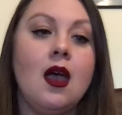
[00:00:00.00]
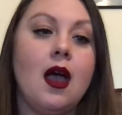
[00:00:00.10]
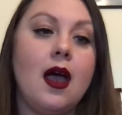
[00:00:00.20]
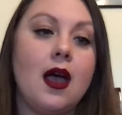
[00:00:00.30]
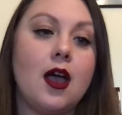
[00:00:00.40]

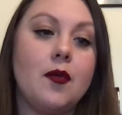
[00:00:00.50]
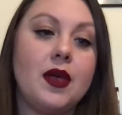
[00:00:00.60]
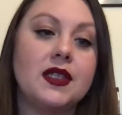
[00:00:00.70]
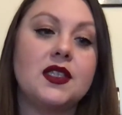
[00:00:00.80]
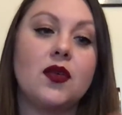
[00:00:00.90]

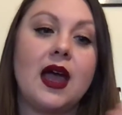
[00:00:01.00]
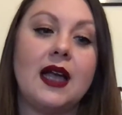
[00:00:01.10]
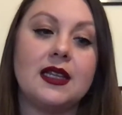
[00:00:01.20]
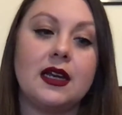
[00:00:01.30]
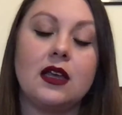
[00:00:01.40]
And so that
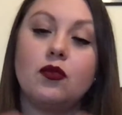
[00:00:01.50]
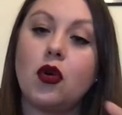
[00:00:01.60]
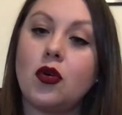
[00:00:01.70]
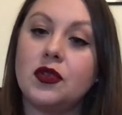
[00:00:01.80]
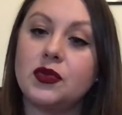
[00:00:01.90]
identity and
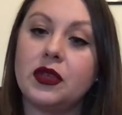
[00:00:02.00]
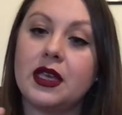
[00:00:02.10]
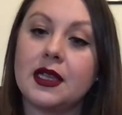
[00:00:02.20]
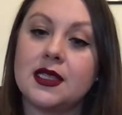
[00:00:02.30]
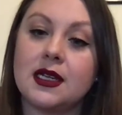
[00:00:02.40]
roles
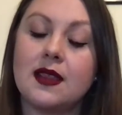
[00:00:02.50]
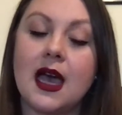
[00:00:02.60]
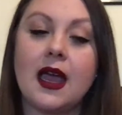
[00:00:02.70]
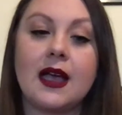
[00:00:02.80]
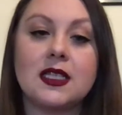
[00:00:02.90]
really gets into
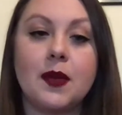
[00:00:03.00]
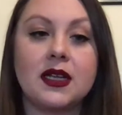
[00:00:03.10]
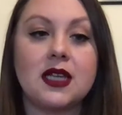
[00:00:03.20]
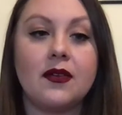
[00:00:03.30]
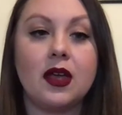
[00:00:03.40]
that
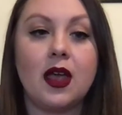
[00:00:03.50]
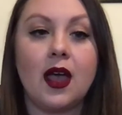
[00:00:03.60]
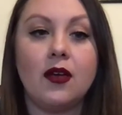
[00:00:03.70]
aspect of it,